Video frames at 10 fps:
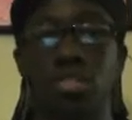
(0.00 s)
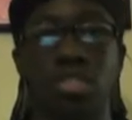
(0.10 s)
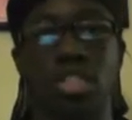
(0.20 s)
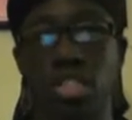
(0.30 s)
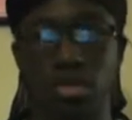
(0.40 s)

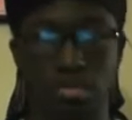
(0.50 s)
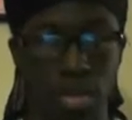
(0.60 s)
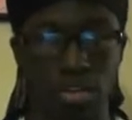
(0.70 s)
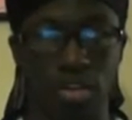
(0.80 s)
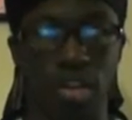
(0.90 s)
Lucius's
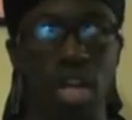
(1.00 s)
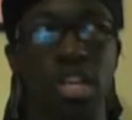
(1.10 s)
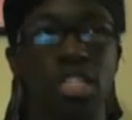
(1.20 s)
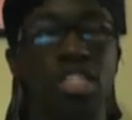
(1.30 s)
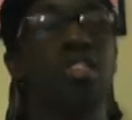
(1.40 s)
mother.
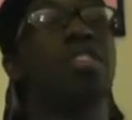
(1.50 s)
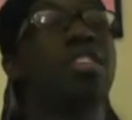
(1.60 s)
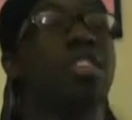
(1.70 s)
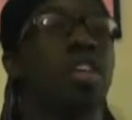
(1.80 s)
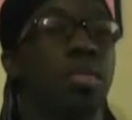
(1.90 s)
She
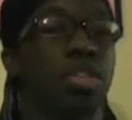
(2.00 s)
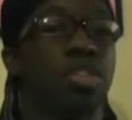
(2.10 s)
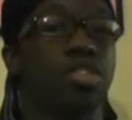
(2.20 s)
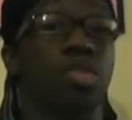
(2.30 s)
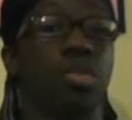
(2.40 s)
fits in with
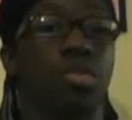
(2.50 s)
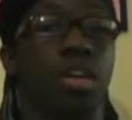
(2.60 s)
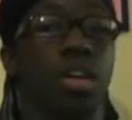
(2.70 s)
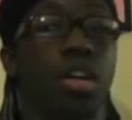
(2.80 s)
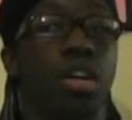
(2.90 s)
the story.
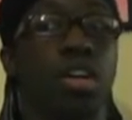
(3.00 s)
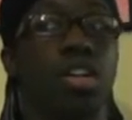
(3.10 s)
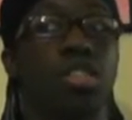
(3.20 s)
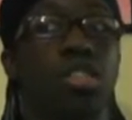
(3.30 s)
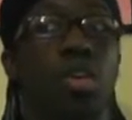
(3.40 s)

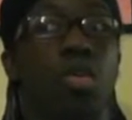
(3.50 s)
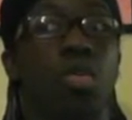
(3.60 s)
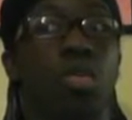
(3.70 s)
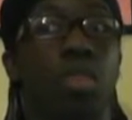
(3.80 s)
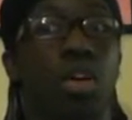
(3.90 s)

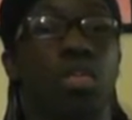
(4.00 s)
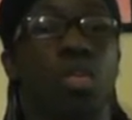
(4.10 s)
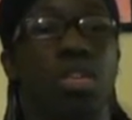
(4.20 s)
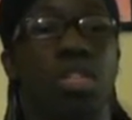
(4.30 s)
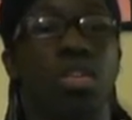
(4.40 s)
So, of
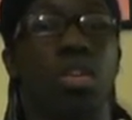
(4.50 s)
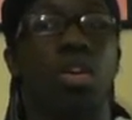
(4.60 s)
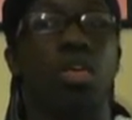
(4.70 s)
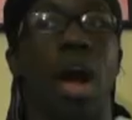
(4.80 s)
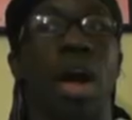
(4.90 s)
course, you
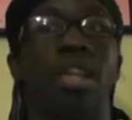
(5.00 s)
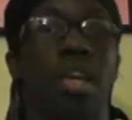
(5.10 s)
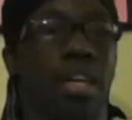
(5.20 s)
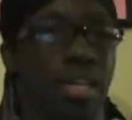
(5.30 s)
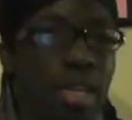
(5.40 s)
know, I
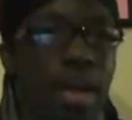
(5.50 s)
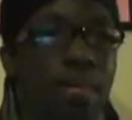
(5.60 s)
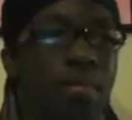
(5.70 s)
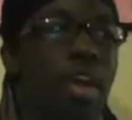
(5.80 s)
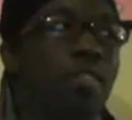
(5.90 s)
like
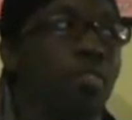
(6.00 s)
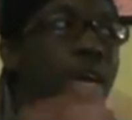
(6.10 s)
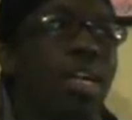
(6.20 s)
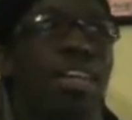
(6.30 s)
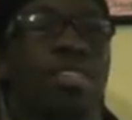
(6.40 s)
that. But
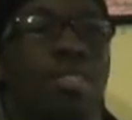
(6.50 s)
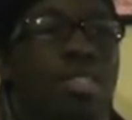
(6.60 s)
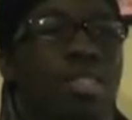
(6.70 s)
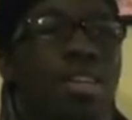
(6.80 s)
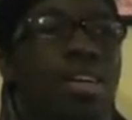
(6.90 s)
everybody else,
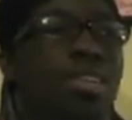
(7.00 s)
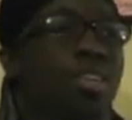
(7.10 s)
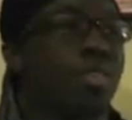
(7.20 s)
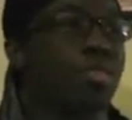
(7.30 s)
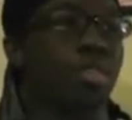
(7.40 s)

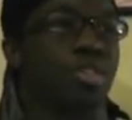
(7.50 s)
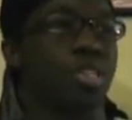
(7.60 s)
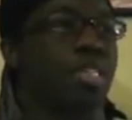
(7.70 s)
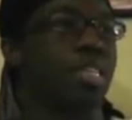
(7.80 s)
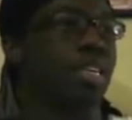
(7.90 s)
the
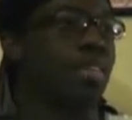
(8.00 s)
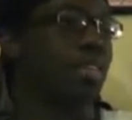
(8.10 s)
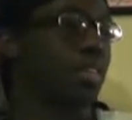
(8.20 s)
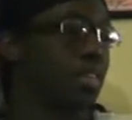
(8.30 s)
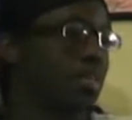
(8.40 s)
Ludacris and
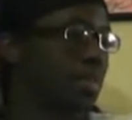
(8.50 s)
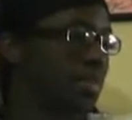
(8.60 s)
the...